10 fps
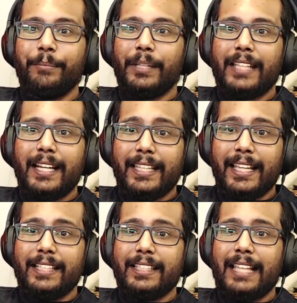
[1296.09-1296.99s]
But then
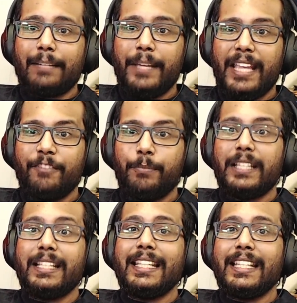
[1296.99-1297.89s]
again, that may have
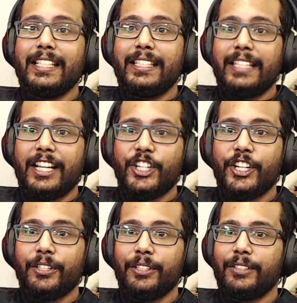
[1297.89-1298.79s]
been
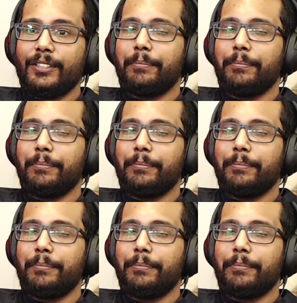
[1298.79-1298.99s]
intentional